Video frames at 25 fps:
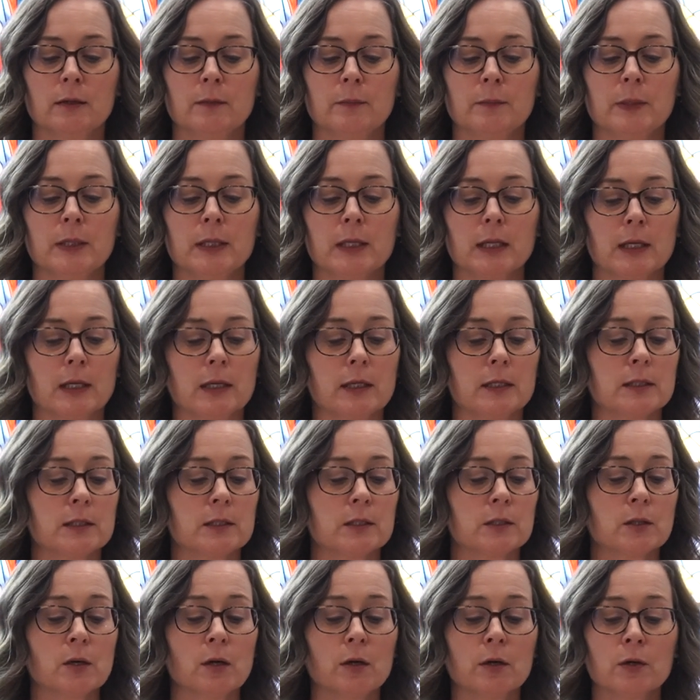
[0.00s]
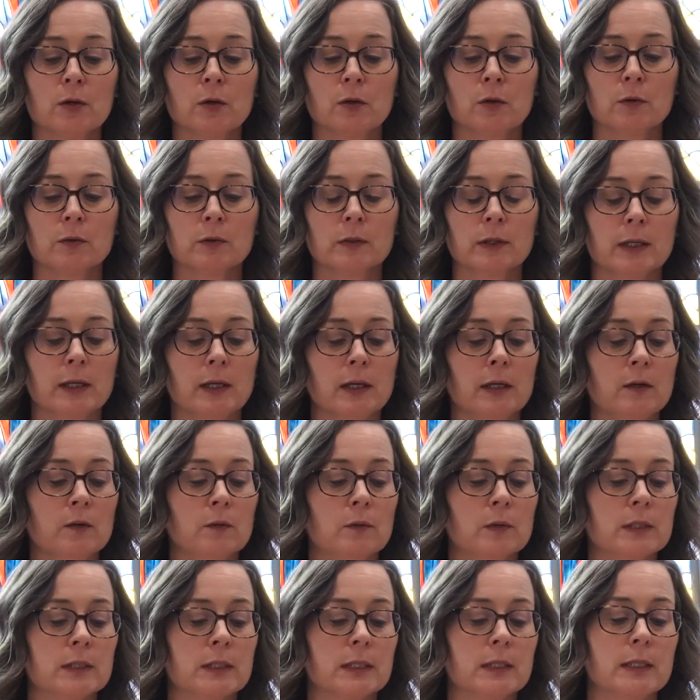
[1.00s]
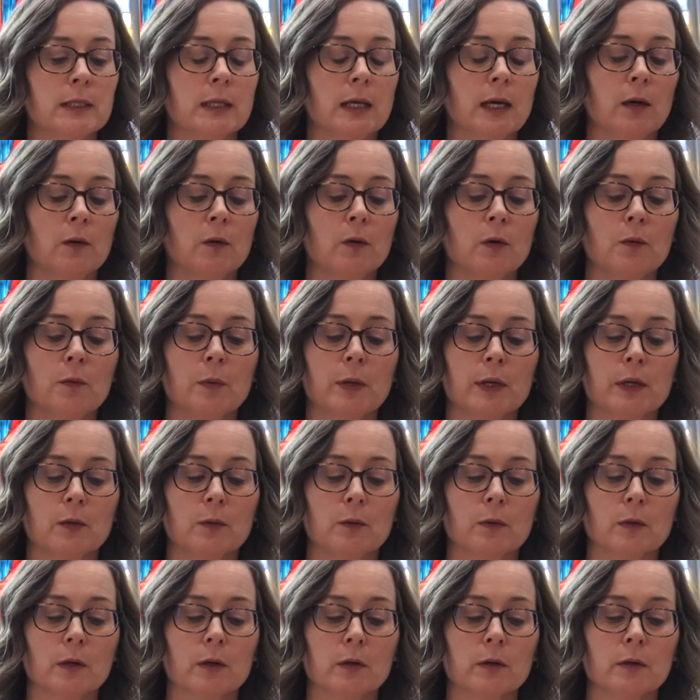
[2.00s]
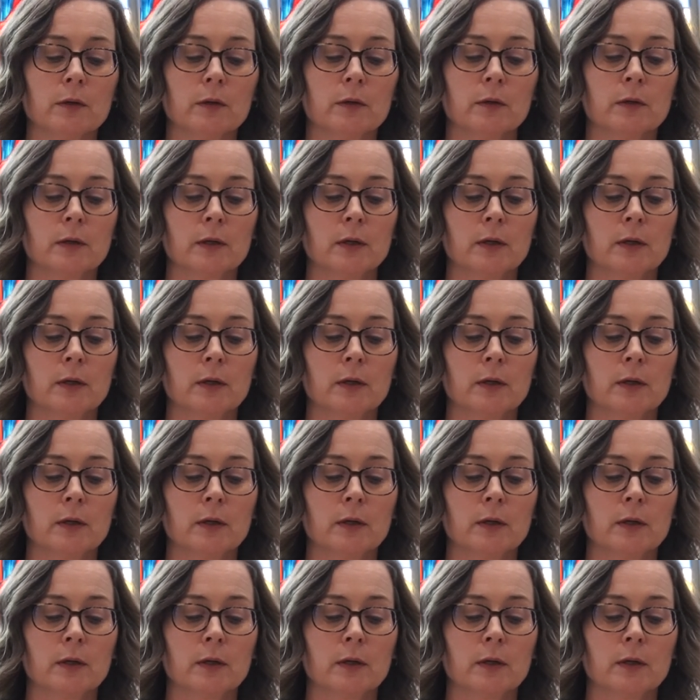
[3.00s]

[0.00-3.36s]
because not only was he now a widower,